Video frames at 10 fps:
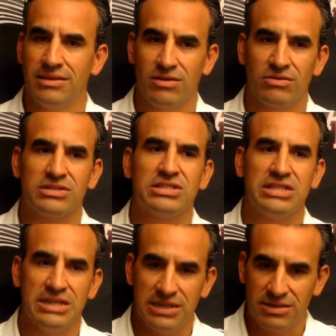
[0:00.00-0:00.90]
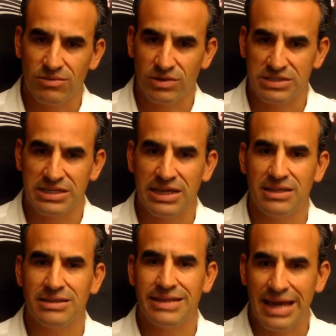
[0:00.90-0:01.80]
you're seeing, once
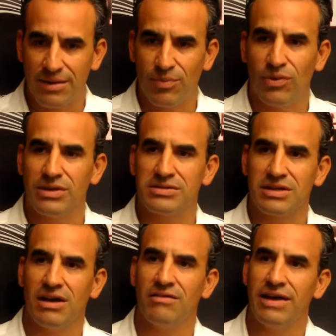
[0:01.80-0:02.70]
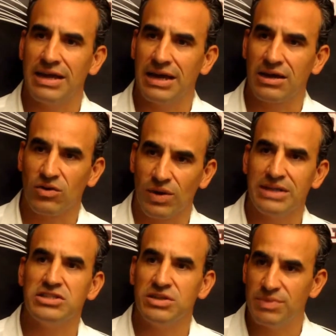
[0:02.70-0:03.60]
again, the data points of, hey, a
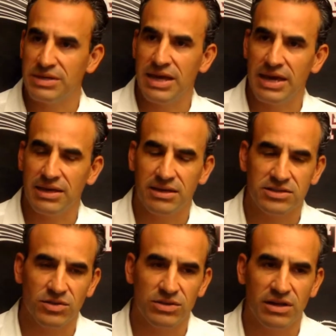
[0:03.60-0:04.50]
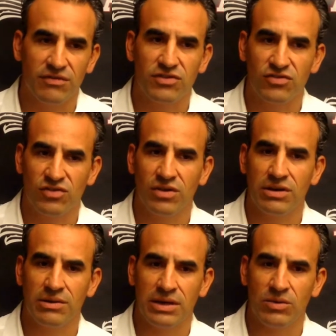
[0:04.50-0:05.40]
great GPA, so enough so
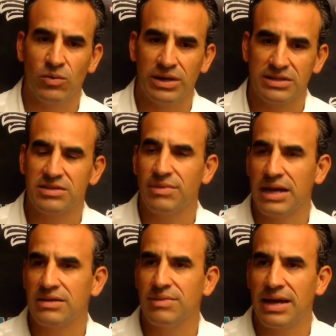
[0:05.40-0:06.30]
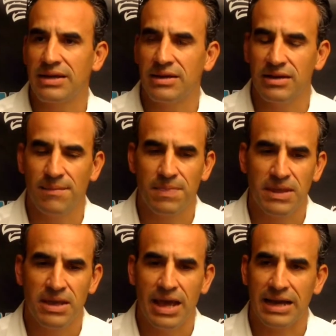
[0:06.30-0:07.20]
it can win us a back-to-back
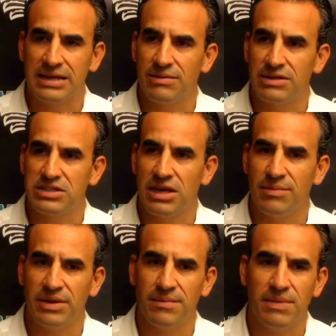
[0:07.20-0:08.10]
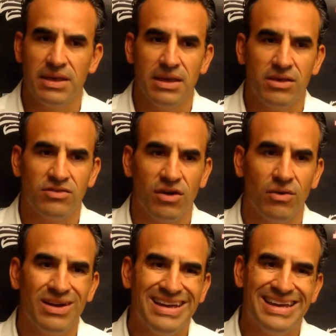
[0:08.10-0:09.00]
academic champion.
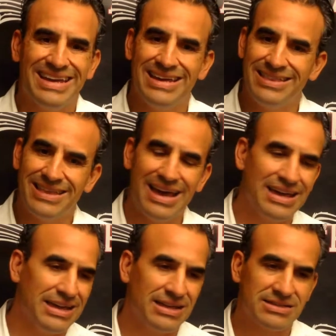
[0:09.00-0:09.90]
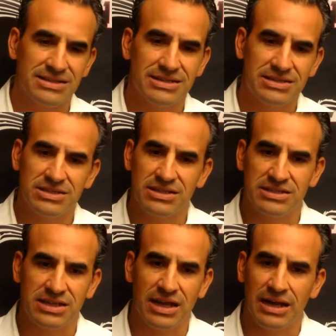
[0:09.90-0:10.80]
So in that, it's
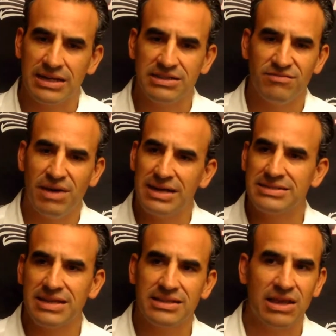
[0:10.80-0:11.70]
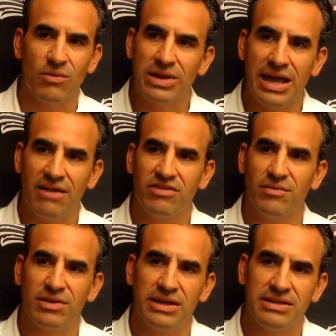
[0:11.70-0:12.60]
a collective mindset that we have
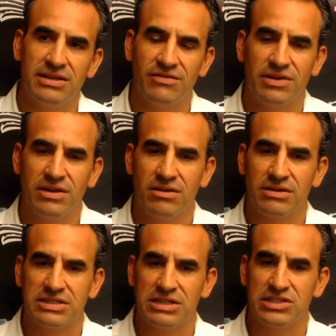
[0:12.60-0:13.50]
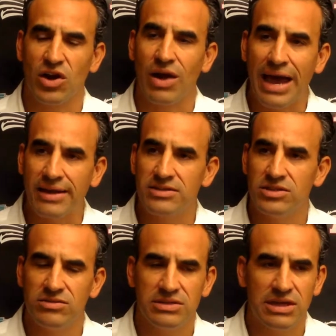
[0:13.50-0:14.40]
completely different here. It's our
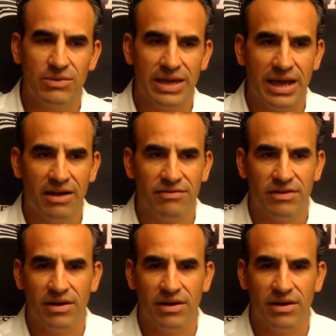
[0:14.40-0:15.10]
attitude that we have.